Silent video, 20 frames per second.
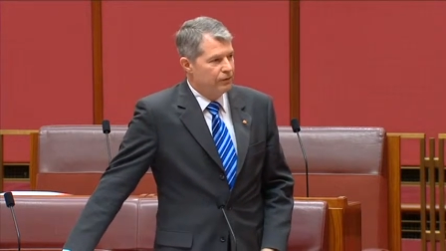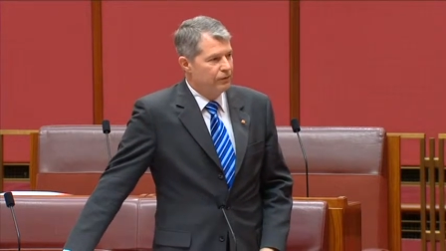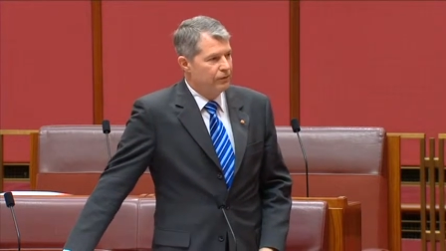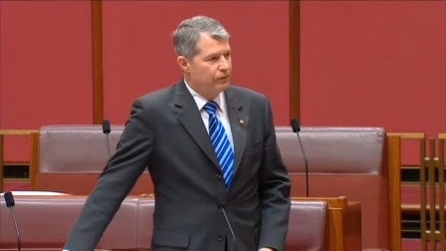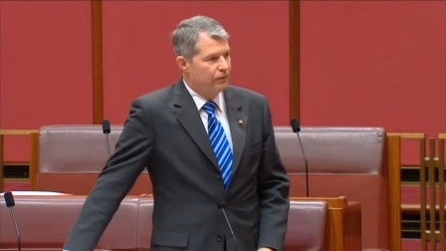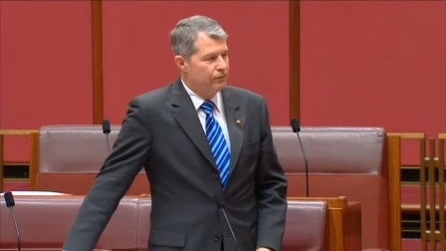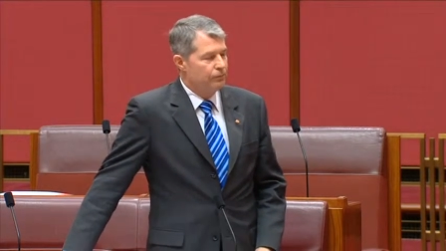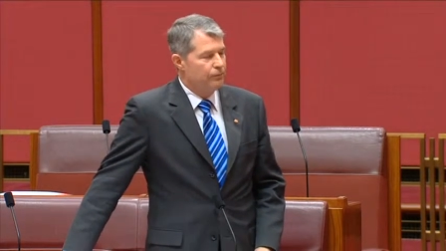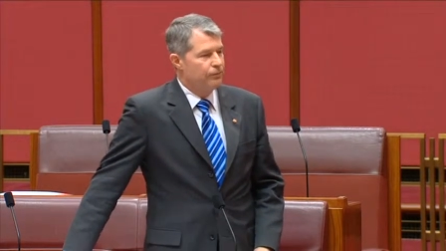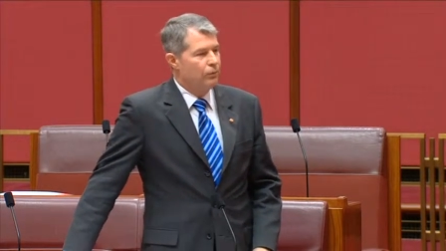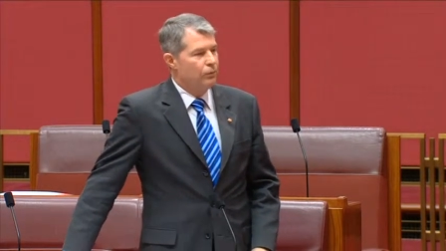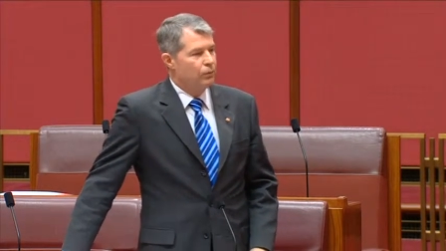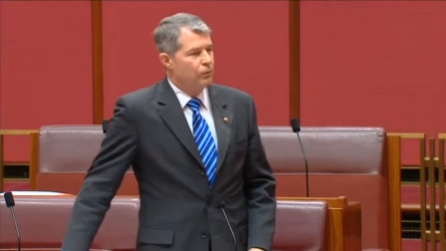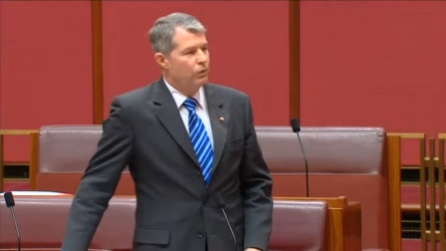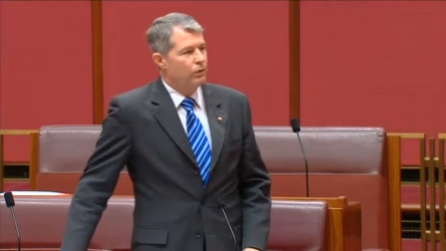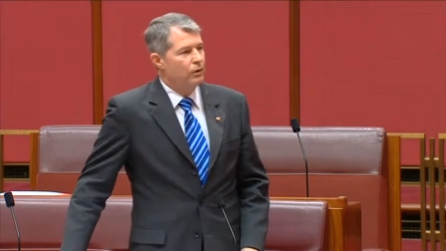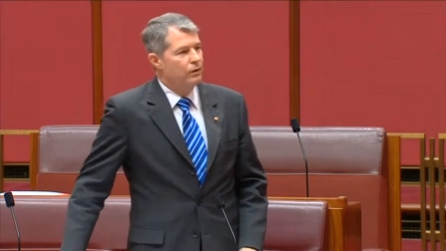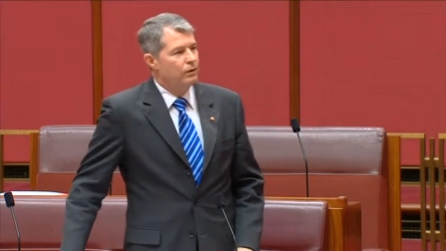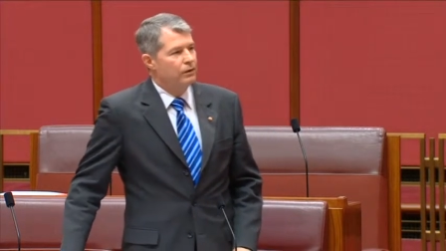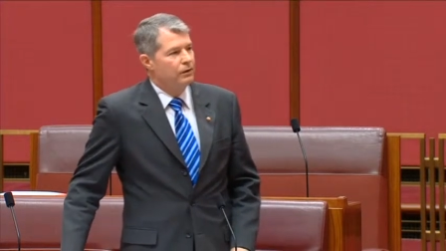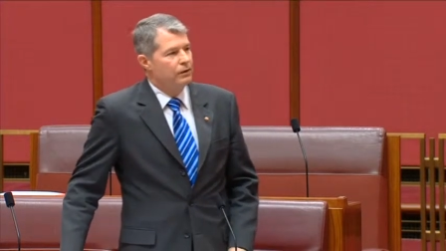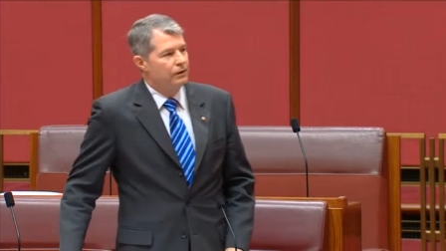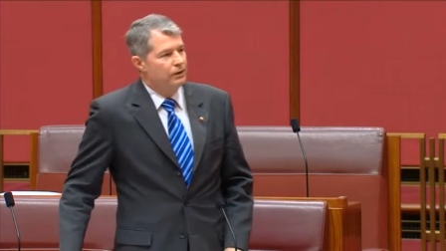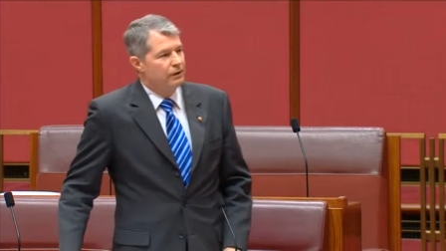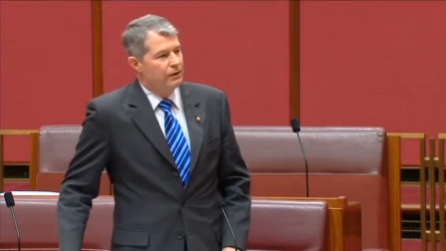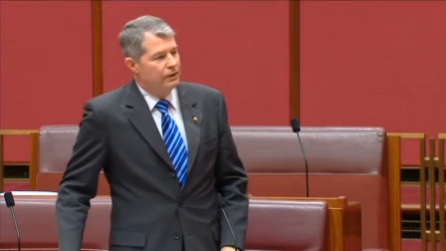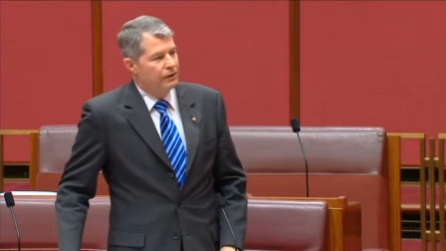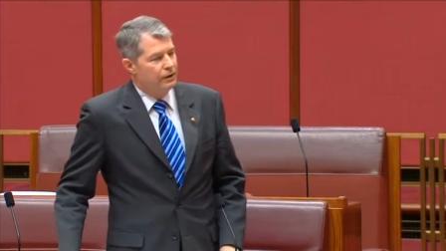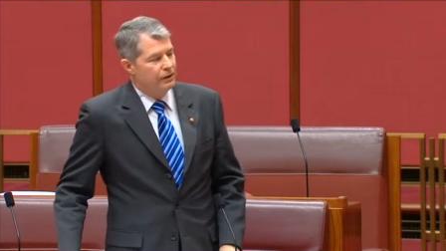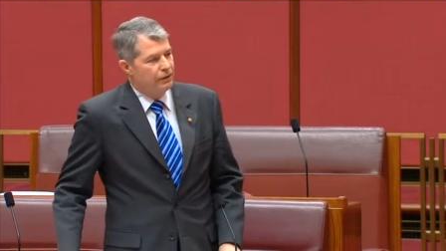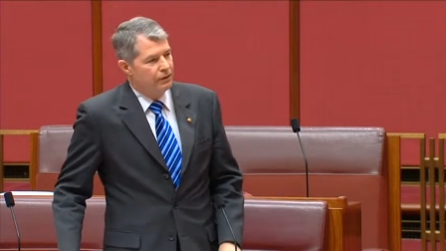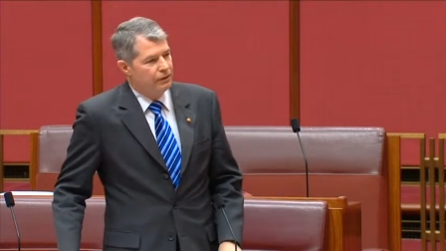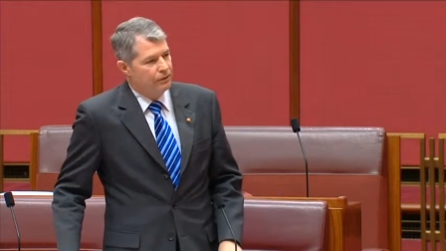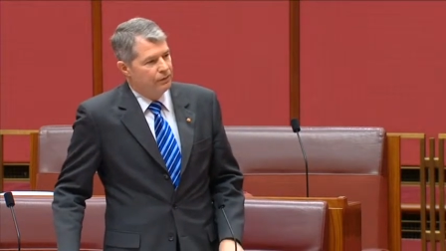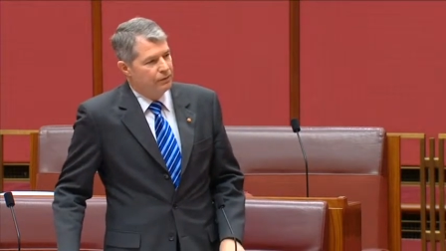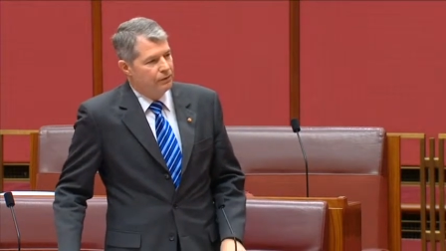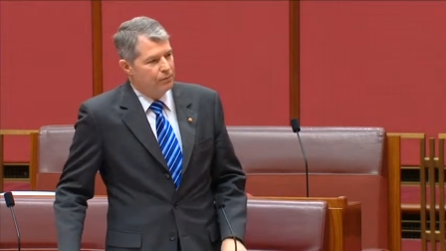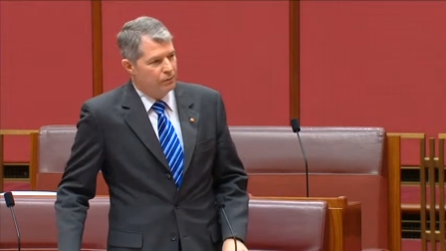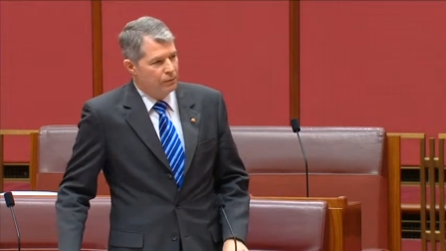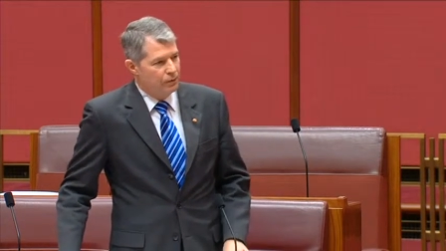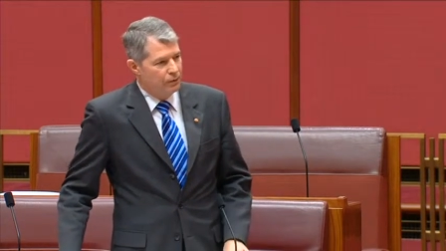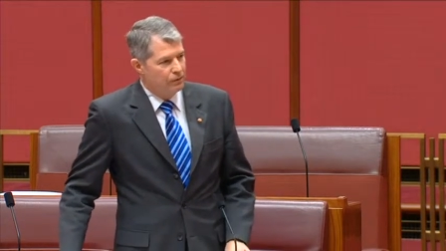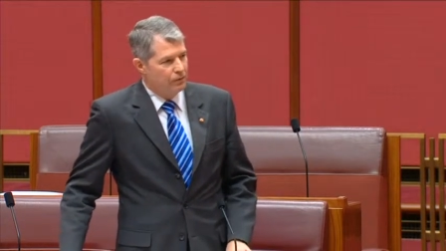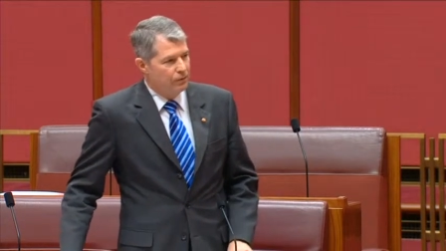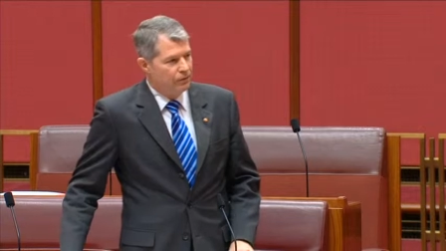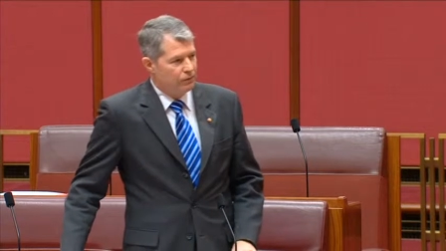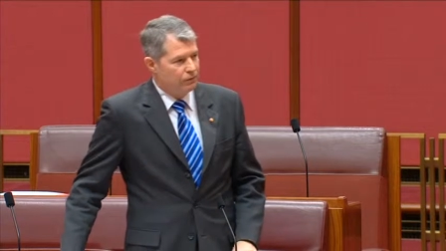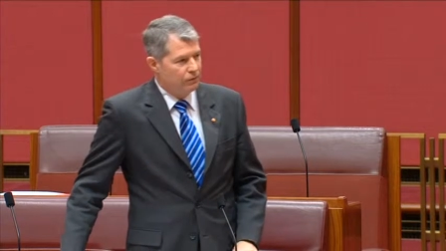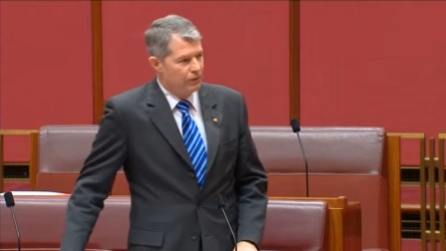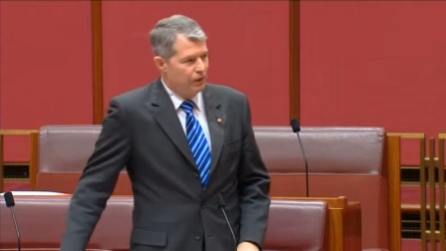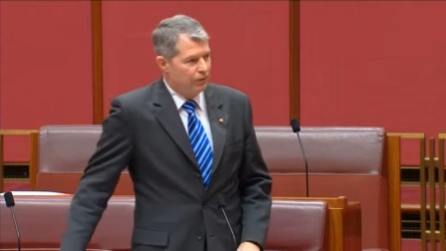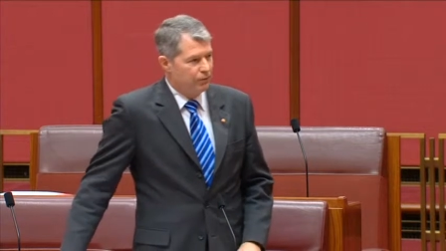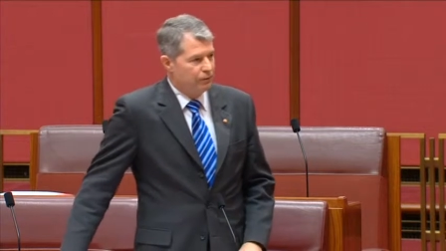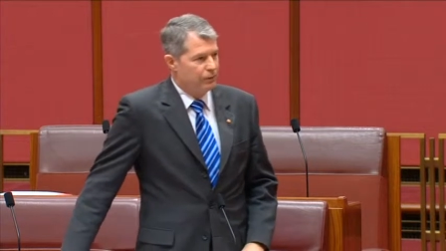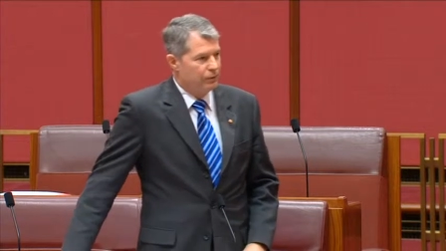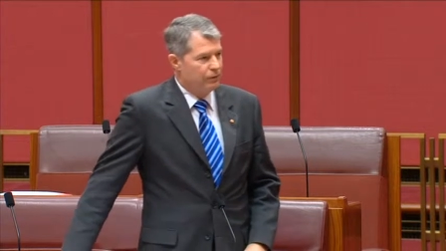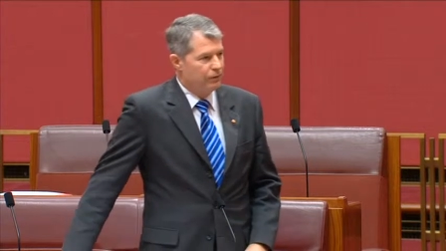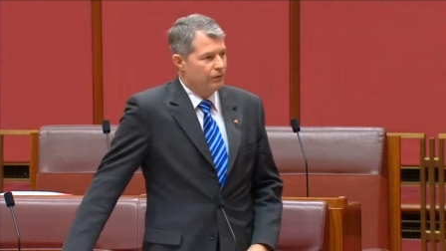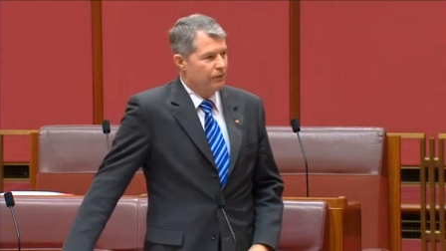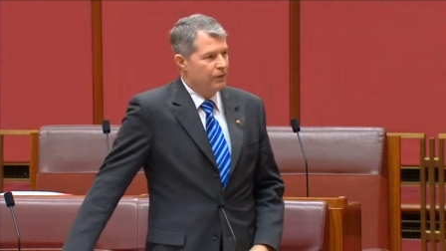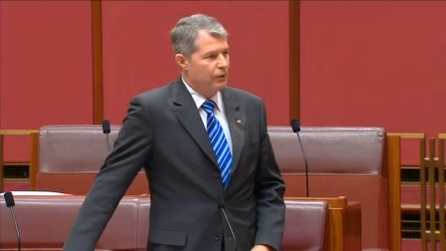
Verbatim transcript: for uh, the previous government.